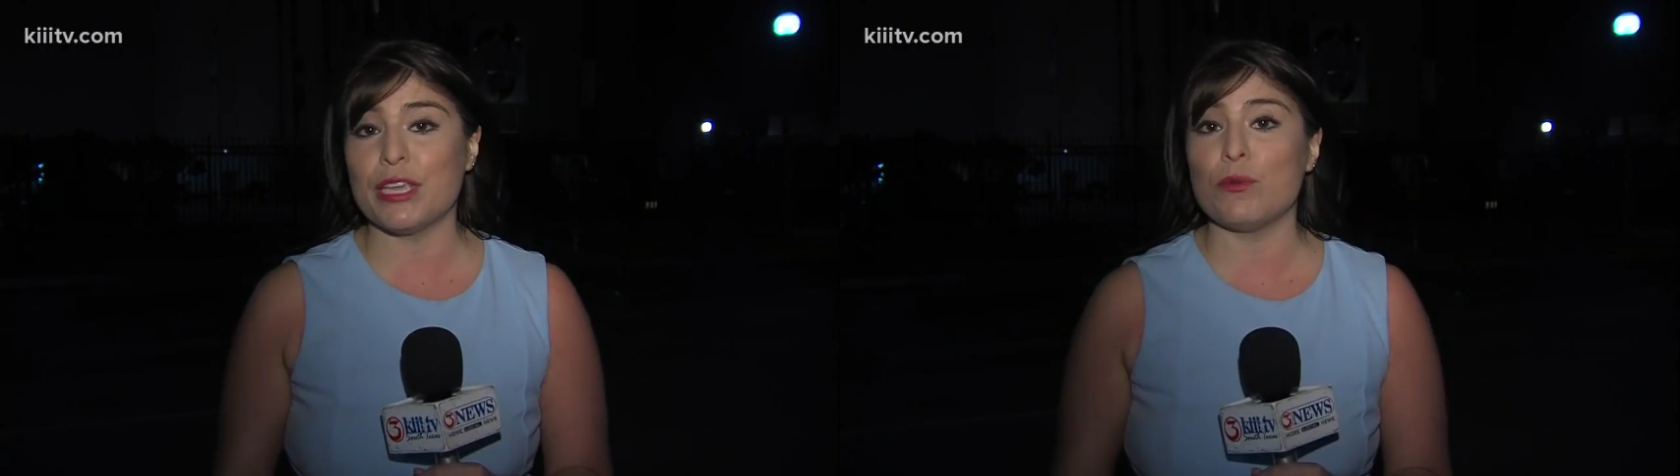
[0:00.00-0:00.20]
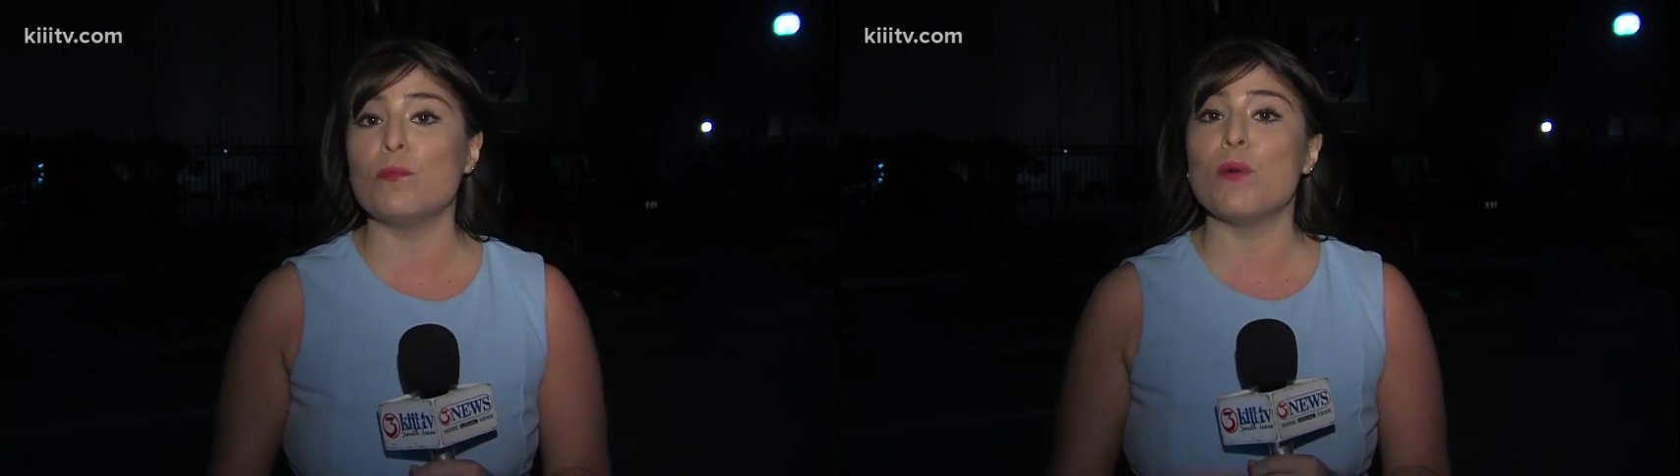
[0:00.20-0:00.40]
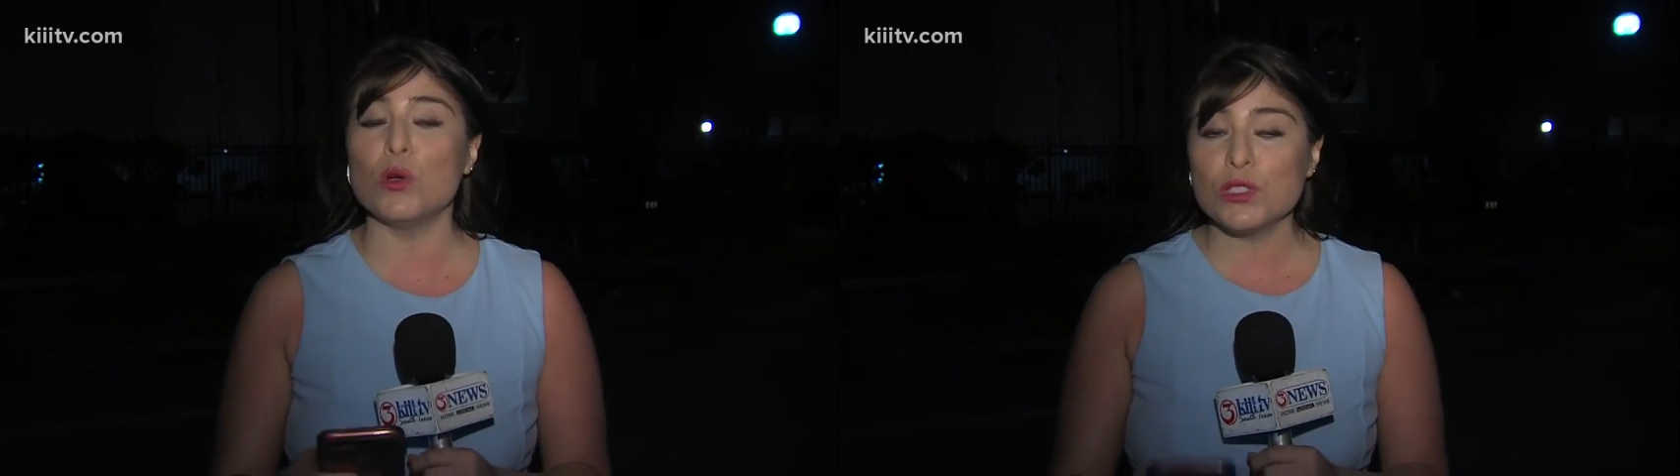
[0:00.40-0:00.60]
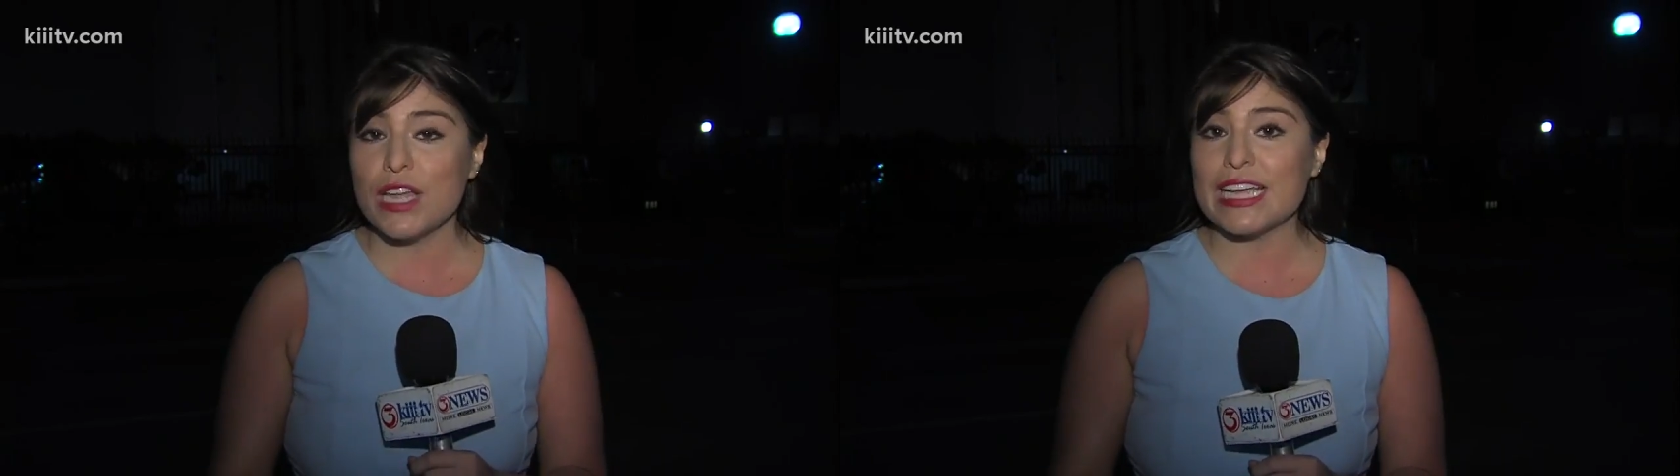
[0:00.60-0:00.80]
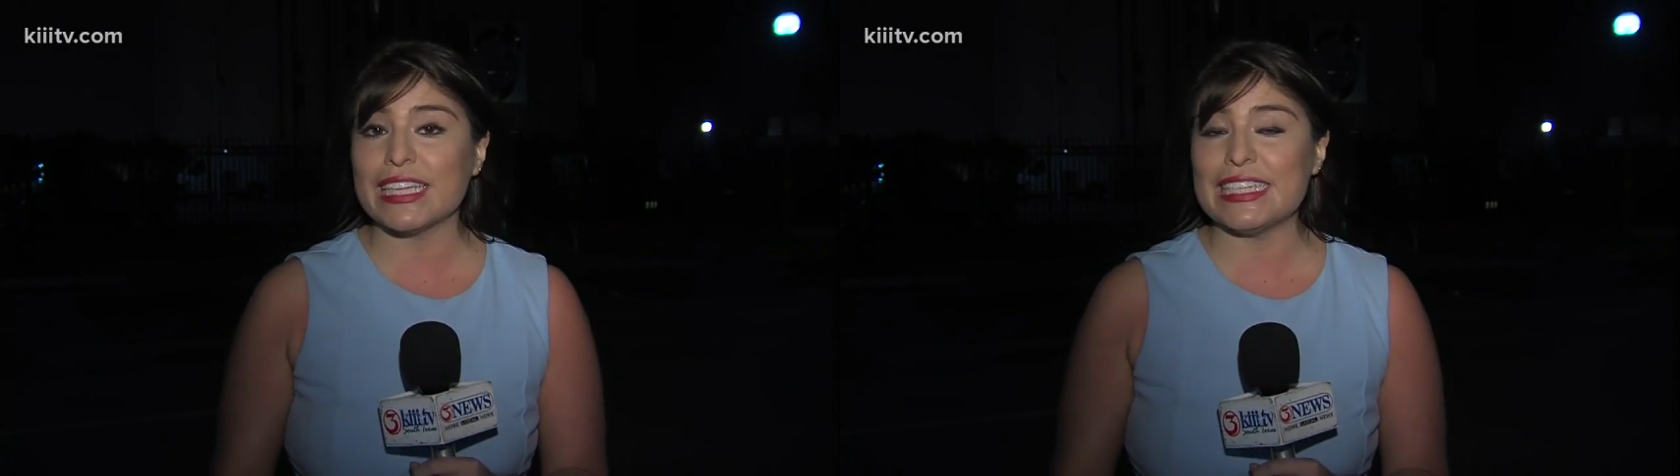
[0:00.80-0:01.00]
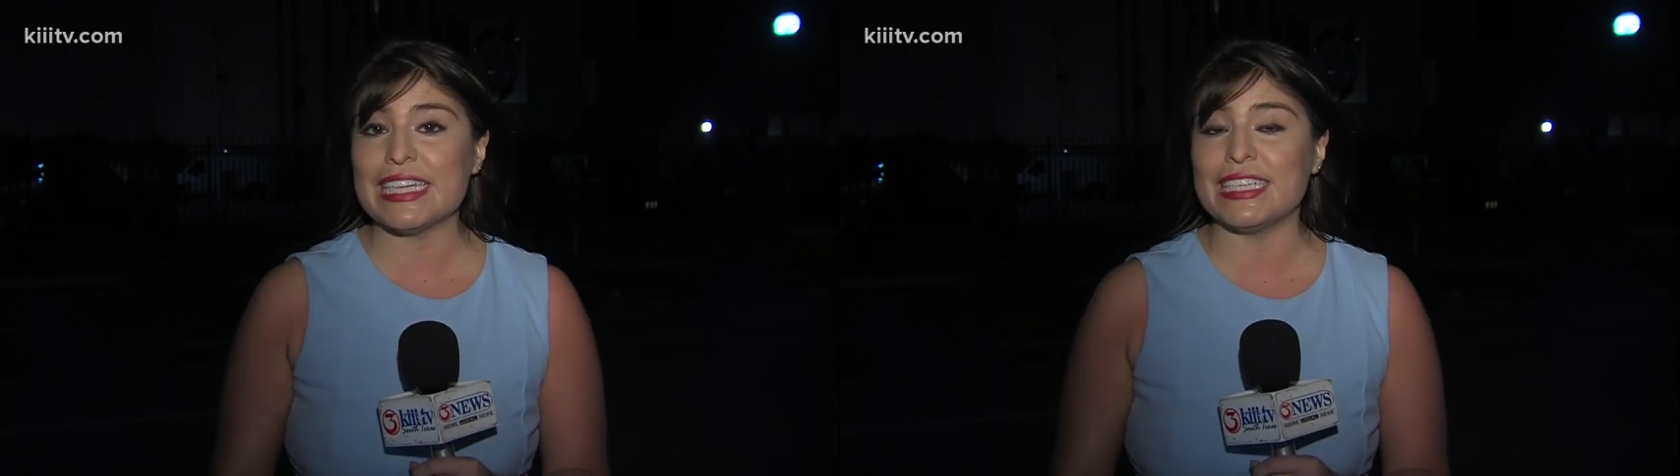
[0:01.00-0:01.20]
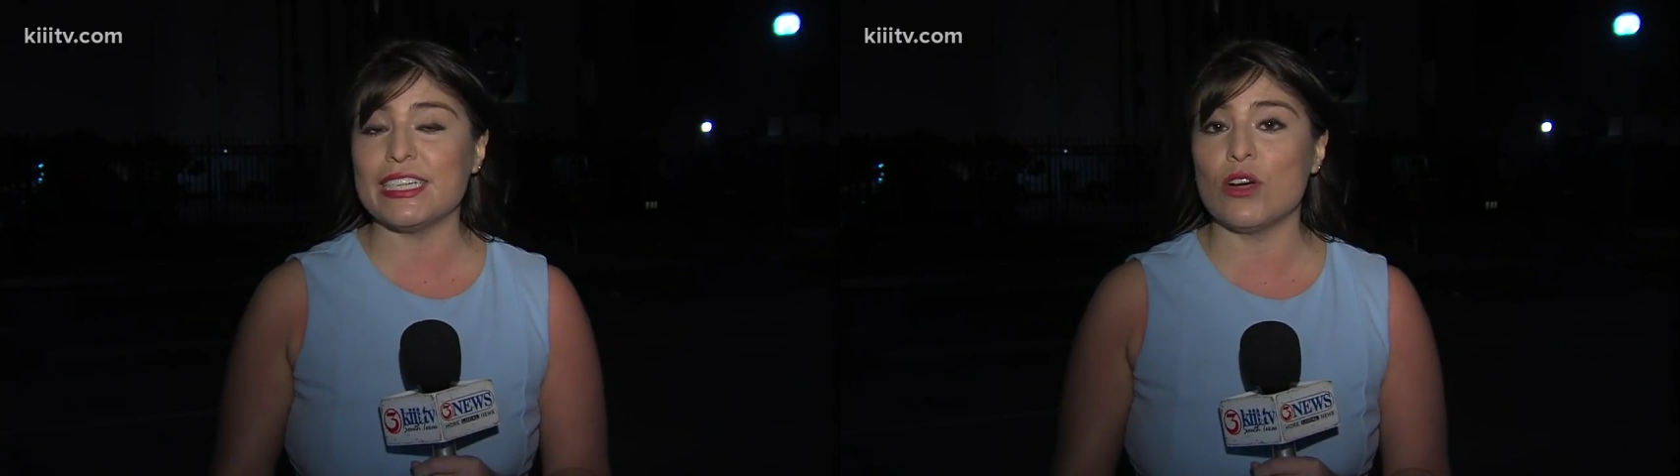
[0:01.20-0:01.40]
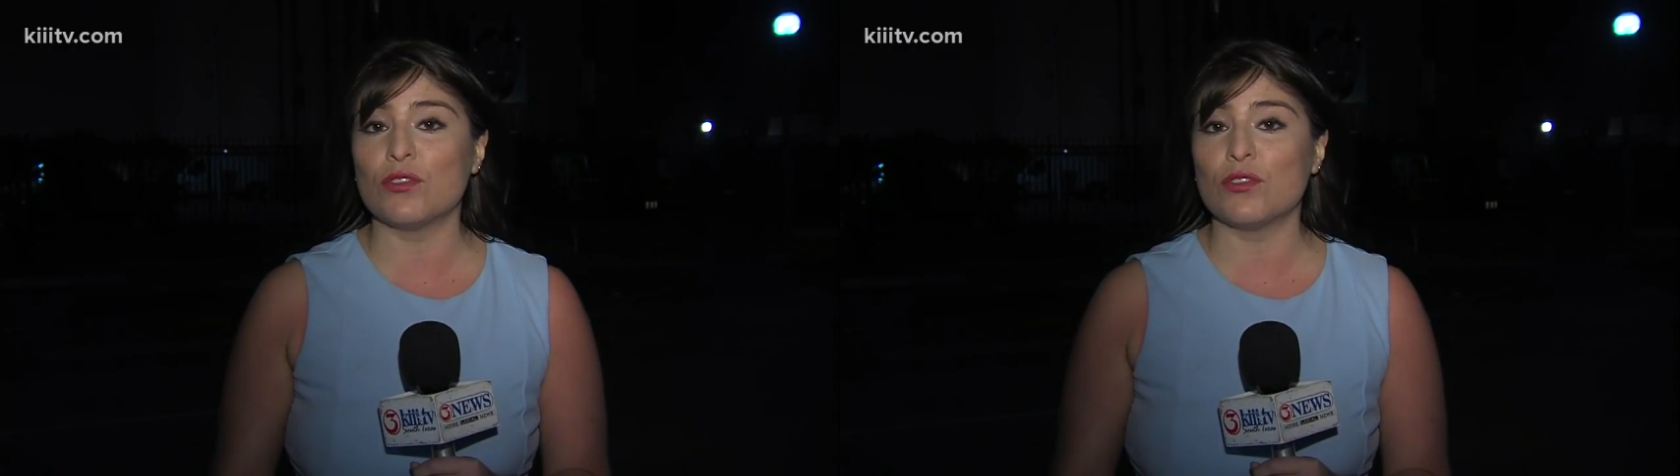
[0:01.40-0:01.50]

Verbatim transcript: they will most likely send it